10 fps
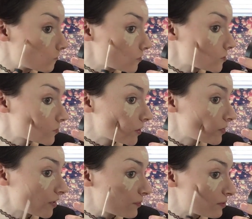
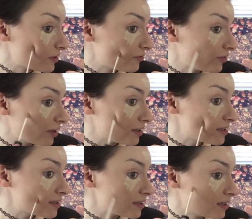sprouting up on my
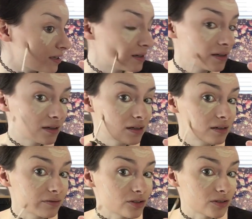face,
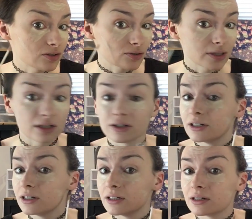which is usually here and
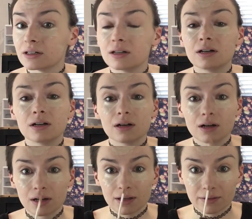here.
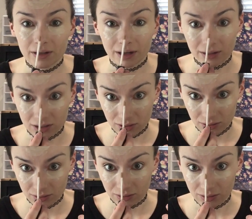And then I
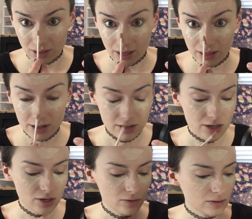do the
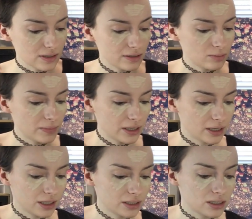nose a little
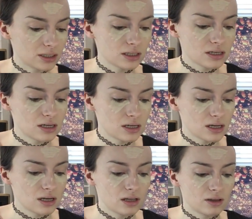bit,
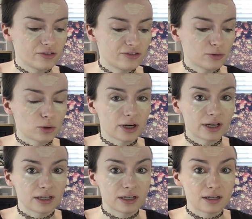the
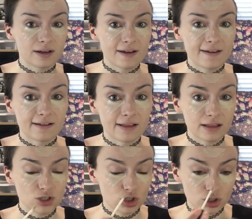forehead, and
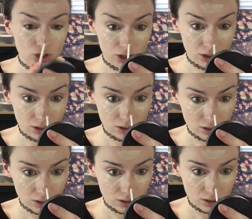the chin.
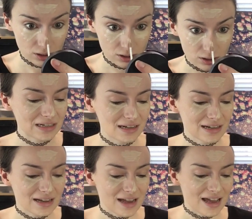
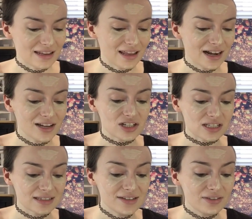And then I
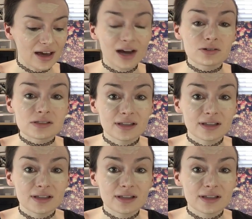just leave the house